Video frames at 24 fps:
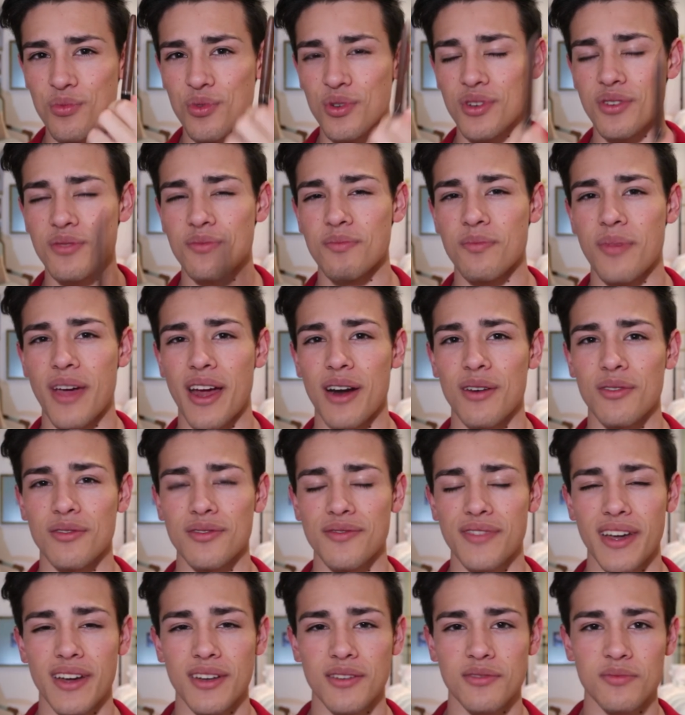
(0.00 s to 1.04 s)
wooden barrel
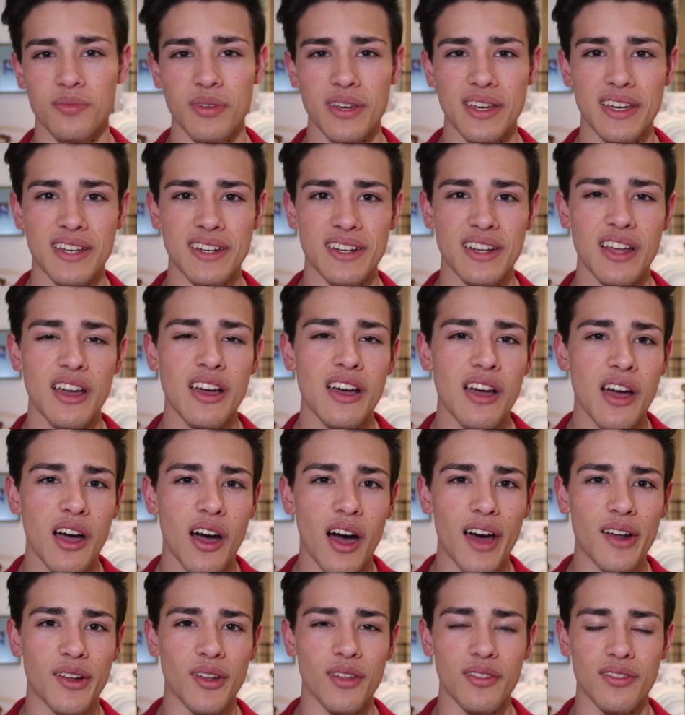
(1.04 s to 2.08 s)
fountain pen,
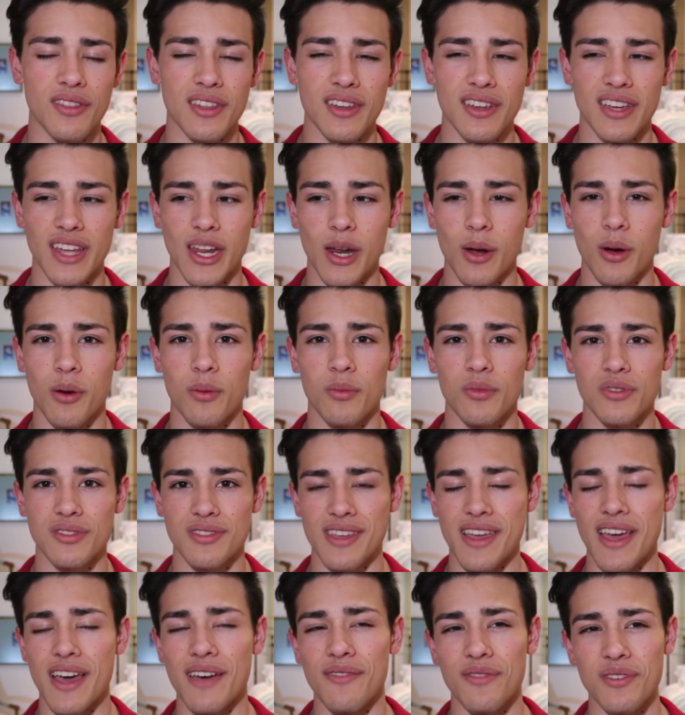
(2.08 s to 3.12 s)
I don't think anyone
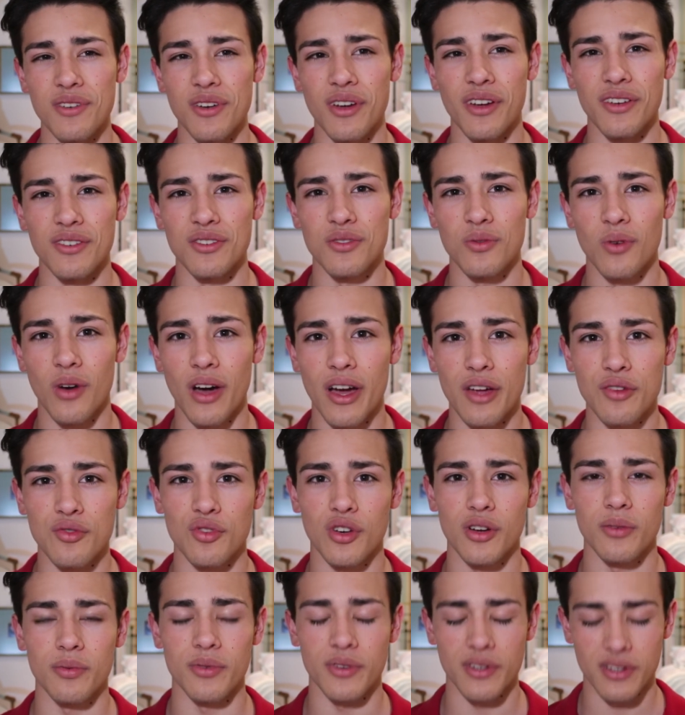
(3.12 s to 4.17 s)
was ever going to eye
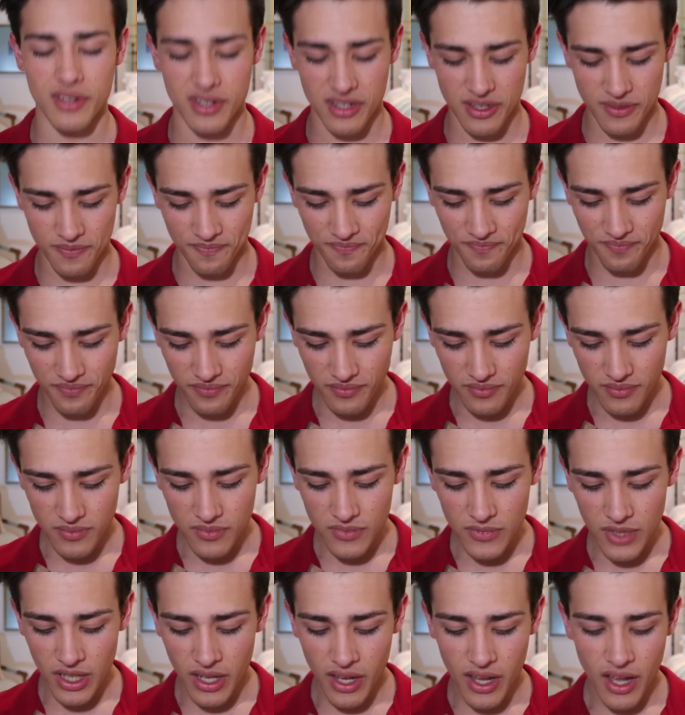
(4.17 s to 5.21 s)
drop it.
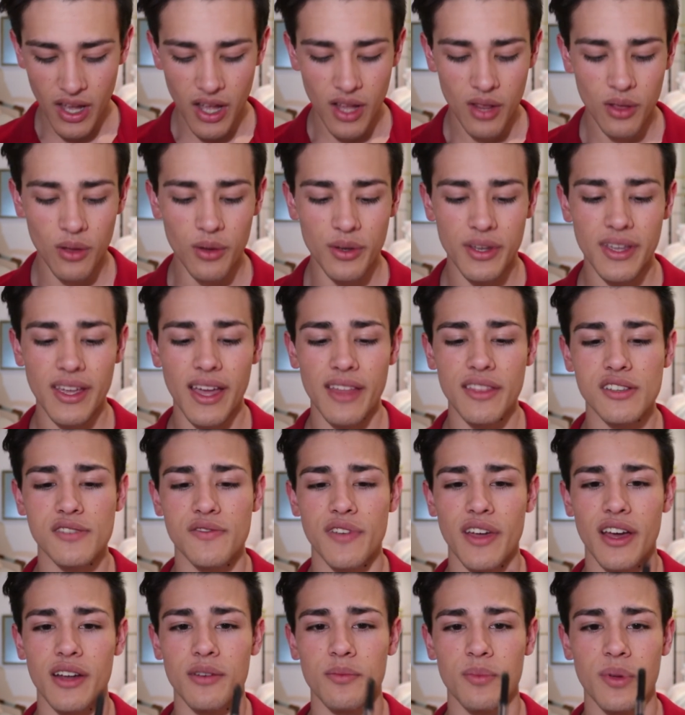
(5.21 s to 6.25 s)
Looking at this
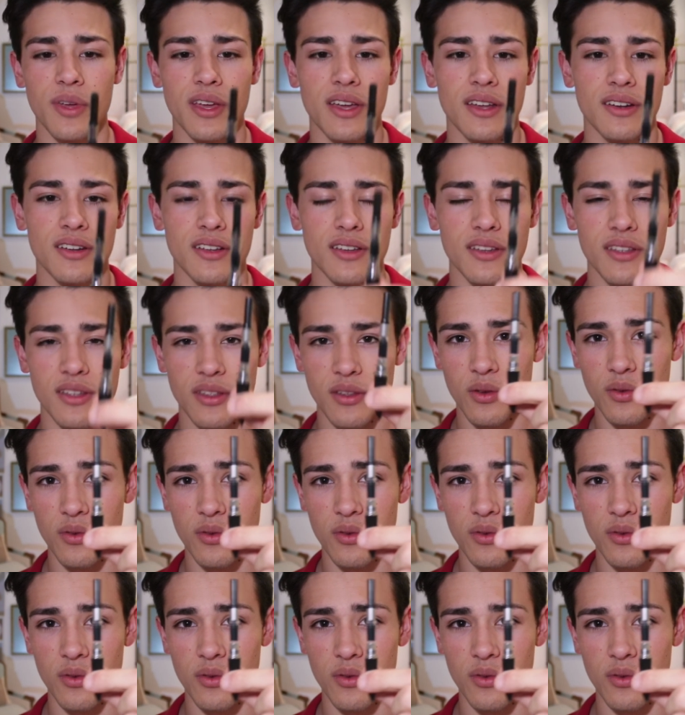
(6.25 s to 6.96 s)
fountain pen,